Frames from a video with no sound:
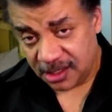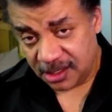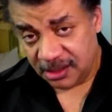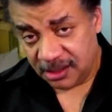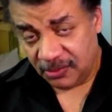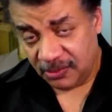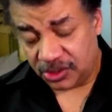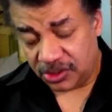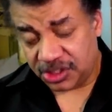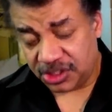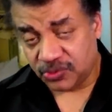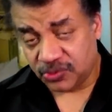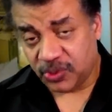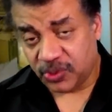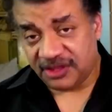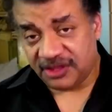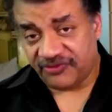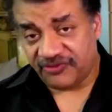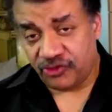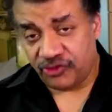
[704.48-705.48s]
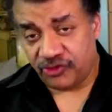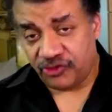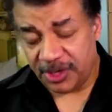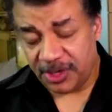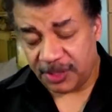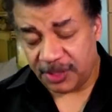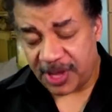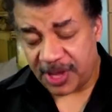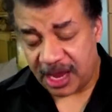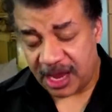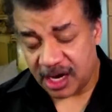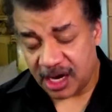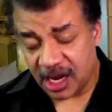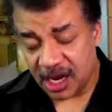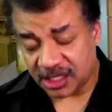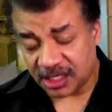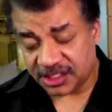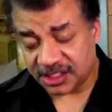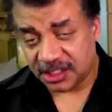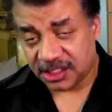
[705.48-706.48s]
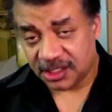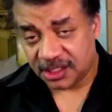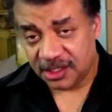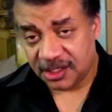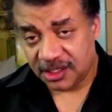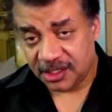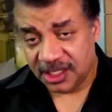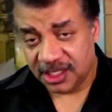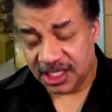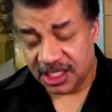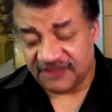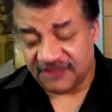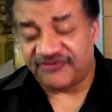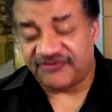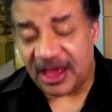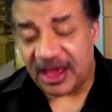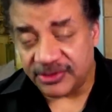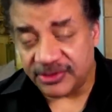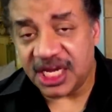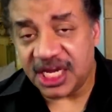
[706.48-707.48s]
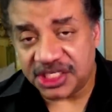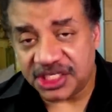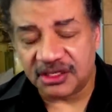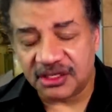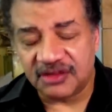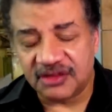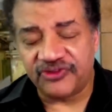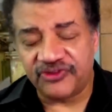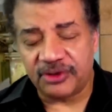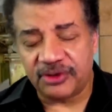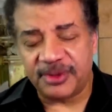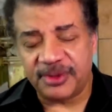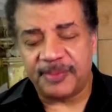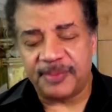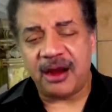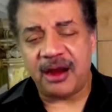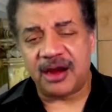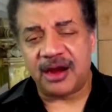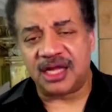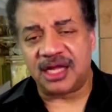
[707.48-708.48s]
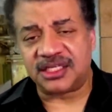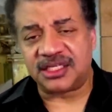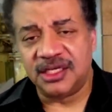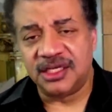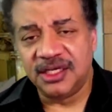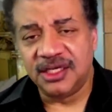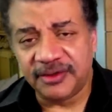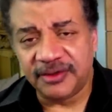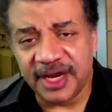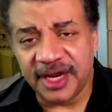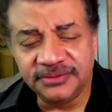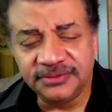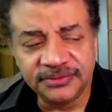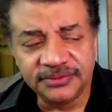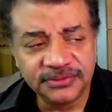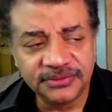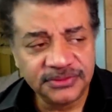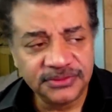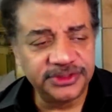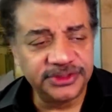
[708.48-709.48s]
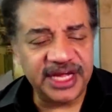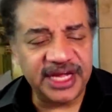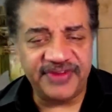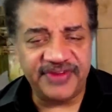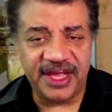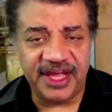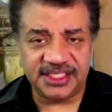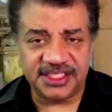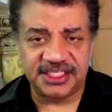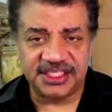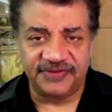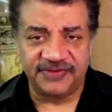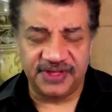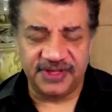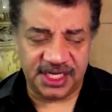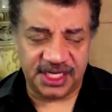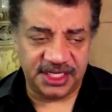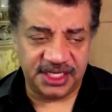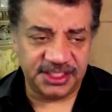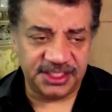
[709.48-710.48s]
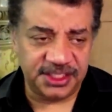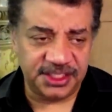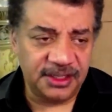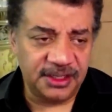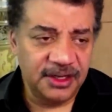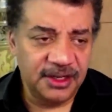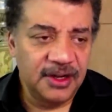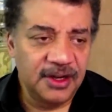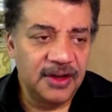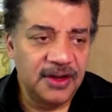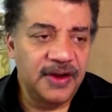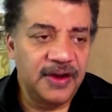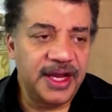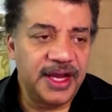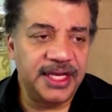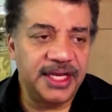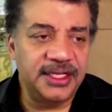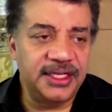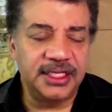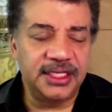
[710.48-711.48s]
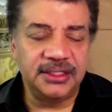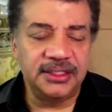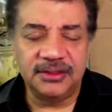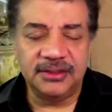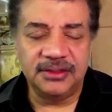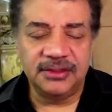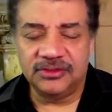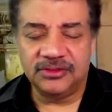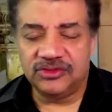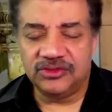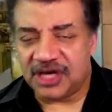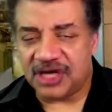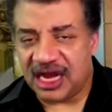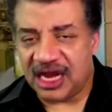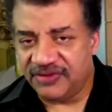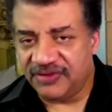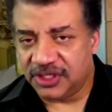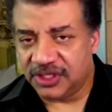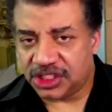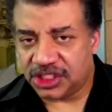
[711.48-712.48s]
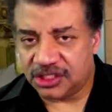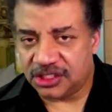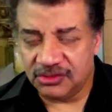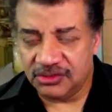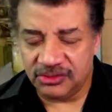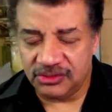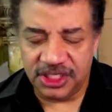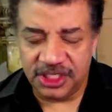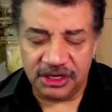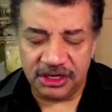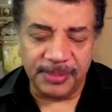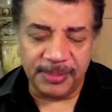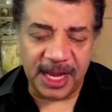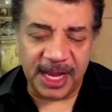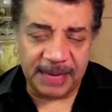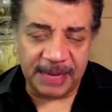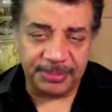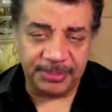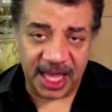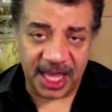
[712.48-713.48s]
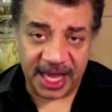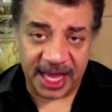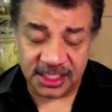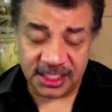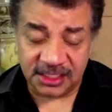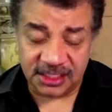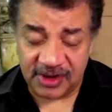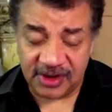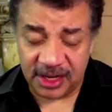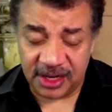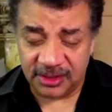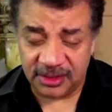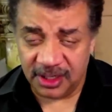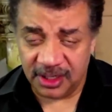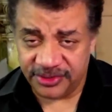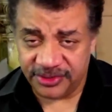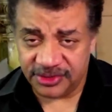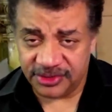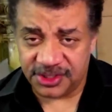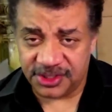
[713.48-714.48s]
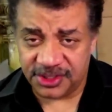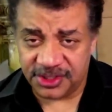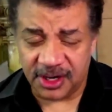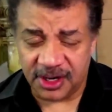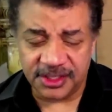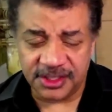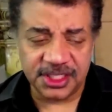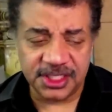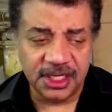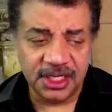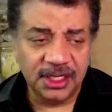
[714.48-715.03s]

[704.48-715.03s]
which is what the Fermi paradox, that's the foundation of the Fermi paradox, right? You have a civilization, and it travels to nearby planets around other stars,